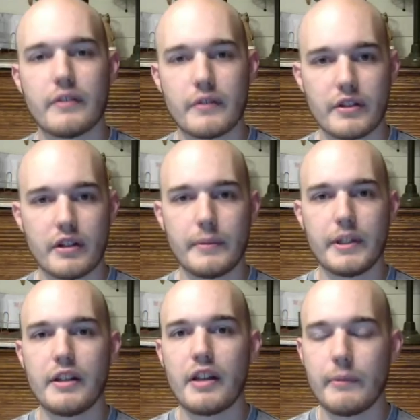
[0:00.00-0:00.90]
4-star
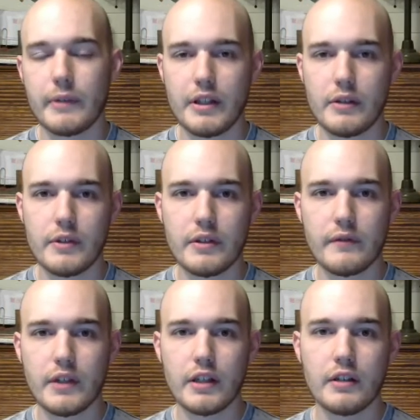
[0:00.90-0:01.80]
mini gaming YouTube
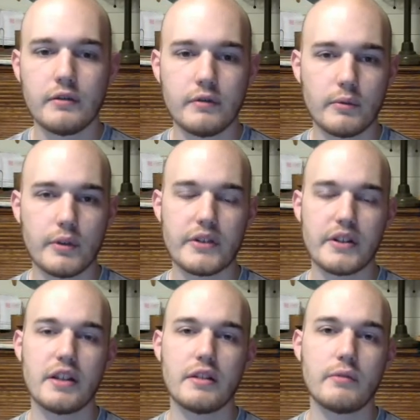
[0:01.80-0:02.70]
video. Once
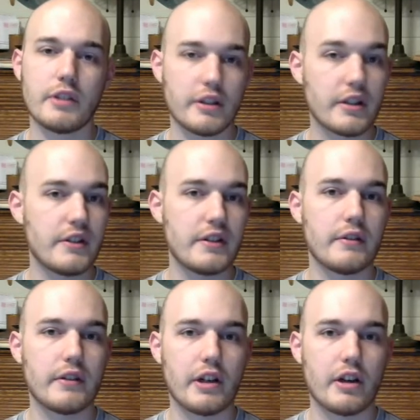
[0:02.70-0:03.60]
again, we are
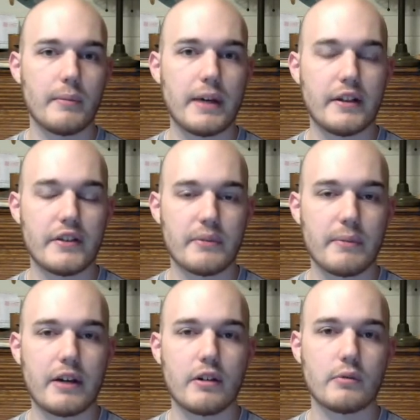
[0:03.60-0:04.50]
continuing our Balance of
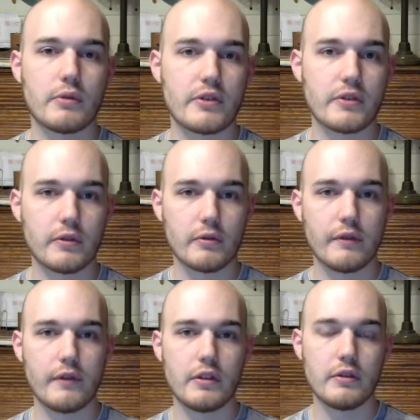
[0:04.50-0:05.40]
Power War Scroll
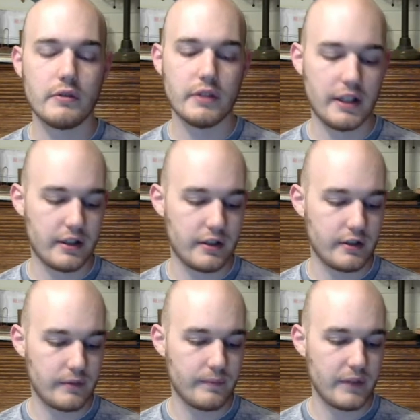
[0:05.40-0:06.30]
review,
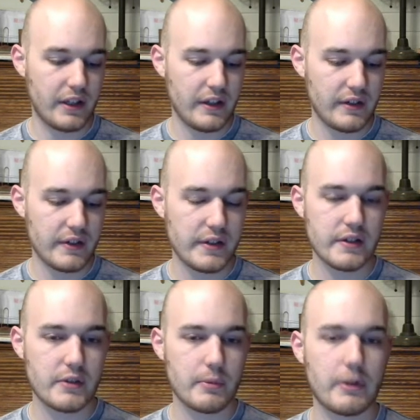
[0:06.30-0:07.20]
and this
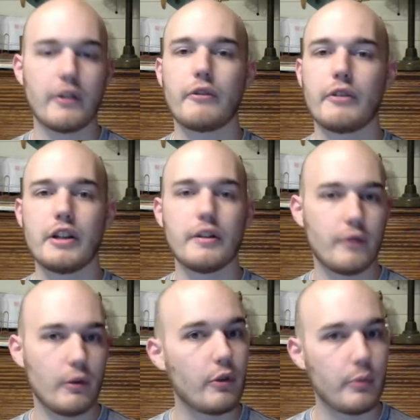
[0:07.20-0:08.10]
is part 3 of
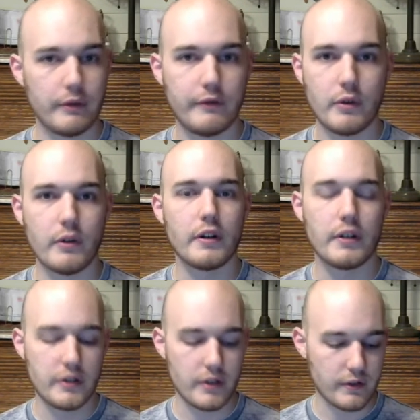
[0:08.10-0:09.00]
what will be 4
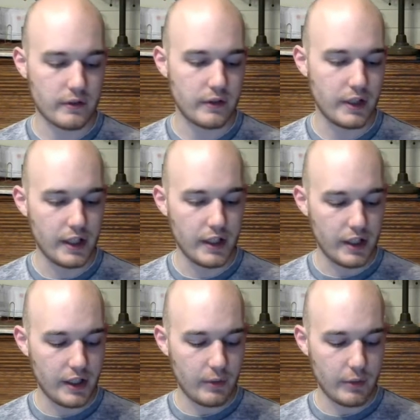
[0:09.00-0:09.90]
in total.
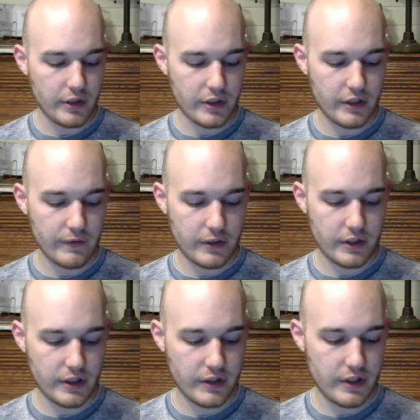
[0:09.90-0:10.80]
We are
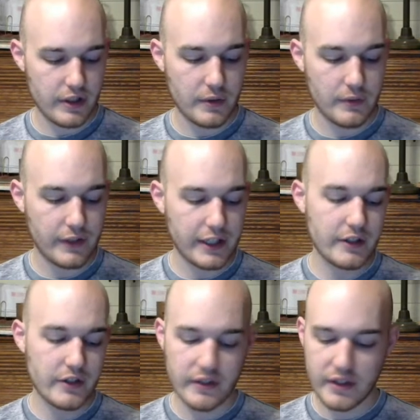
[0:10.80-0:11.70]
covering the
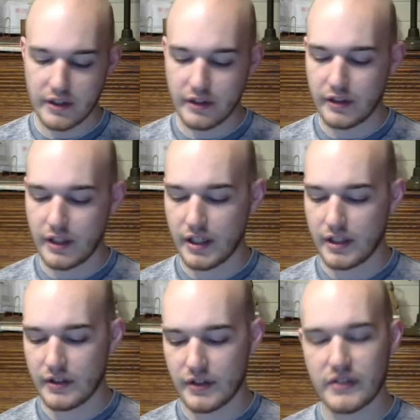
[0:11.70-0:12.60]
Fyreslayer
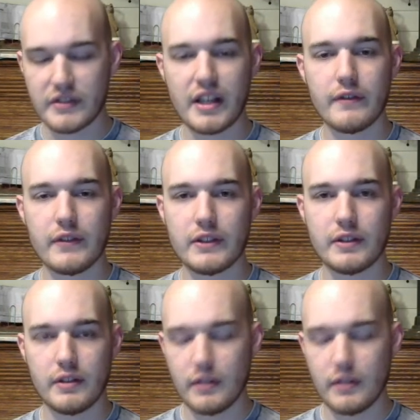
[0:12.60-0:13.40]
and Skaven